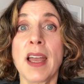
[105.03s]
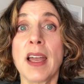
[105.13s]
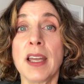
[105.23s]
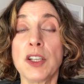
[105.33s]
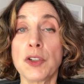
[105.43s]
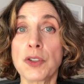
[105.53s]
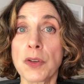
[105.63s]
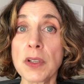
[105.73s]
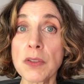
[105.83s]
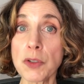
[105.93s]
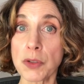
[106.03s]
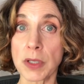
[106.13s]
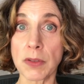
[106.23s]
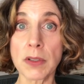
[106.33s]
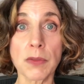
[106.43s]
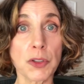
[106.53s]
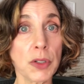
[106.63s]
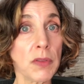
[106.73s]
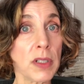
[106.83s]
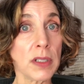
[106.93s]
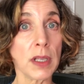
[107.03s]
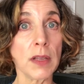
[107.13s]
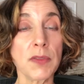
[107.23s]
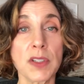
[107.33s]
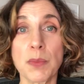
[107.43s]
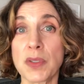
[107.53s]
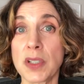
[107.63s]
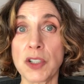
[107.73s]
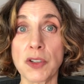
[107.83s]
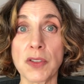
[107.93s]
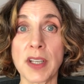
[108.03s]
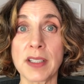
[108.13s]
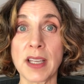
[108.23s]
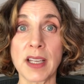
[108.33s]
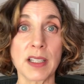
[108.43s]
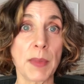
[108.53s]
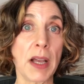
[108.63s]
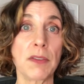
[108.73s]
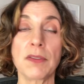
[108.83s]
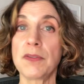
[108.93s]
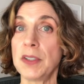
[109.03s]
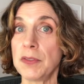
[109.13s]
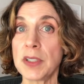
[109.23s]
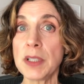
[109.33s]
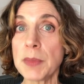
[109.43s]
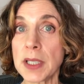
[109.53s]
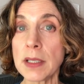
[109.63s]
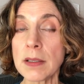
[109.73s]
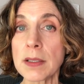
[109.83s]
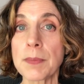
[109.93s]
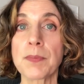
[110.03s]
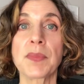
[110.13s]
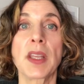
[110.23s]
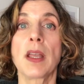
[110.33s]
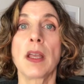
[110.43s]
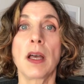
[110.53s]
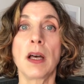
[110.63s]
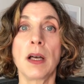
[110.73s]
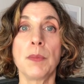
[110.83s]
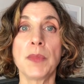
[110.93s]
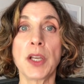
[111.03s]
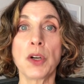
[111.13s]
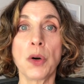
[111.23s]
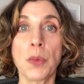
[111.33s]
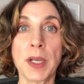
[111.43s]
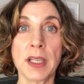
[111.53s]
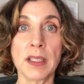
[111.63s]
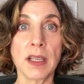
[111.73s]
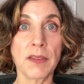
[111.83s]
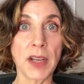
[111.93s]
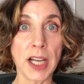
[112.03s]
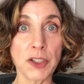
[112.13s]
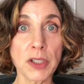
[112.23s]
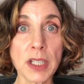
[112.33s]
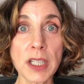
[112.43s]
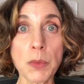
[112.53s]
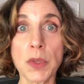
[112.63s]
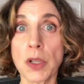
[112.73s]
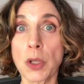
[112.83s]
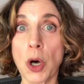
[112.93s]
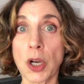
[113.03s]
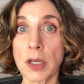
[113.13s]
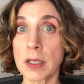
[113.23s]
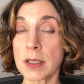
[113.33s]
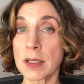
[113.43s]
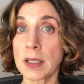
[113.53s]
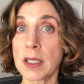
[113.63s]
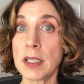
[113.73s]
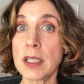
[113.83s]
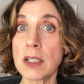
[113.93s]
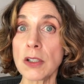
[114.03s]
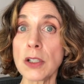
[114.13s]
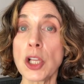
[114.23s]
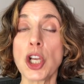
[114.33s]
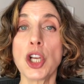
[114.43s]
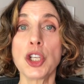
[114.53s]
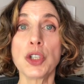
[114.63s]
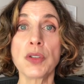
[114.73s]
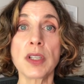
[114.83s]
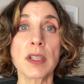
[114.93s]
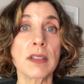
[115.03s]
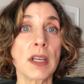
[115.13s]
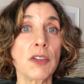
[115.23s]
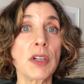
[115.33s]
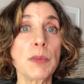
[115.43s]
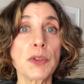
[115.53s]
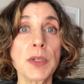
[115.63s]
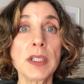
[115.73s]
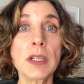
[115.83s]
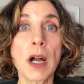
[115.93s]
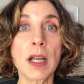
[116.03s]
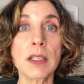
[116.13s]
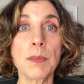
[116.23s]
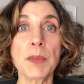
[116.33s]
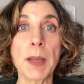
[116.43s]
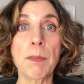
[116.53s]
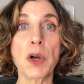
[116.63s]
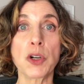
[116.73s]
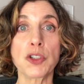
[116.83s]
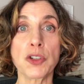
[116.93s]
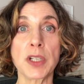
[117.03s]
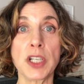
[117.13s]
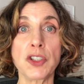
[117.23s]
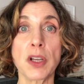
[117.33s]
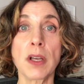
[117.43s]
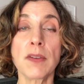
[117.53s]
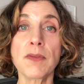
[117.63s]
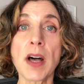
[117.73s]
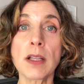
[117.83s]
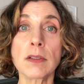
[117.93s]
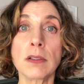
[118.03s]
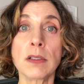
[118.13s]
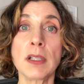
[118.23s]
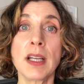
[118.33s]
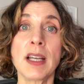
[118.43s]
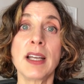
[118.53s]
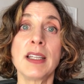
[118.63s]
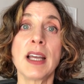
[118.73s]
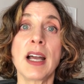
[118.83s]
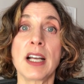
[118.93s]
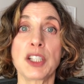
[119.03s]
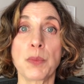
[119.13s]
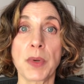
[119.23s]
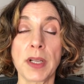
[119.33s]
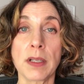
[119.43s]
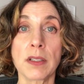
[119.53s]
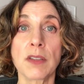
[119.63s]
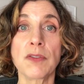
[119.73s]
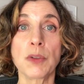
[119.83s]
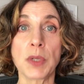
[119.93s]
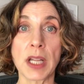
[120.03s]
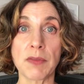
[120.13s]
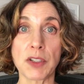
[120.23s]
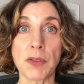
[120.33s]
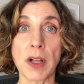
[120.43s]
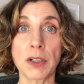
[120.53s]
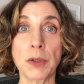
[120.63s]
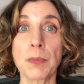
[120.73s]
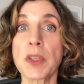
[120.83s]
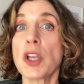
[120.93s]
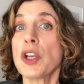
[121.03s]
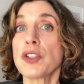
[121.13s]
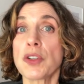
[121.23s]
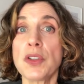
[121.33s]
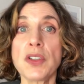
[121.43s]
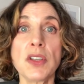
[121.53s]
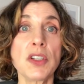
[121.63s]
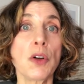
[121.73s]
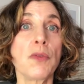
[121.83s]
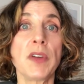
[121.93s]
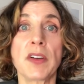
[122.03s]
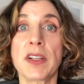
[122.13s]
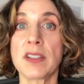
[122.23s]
And during the retrieval itself is a procedure that takes about 15 minutes. They go in vaginally with a long skinny needle. Using the sonogram screen to guide them, they puncture each follicle and aspirate the fluid out of each follicle. So this is an ovarian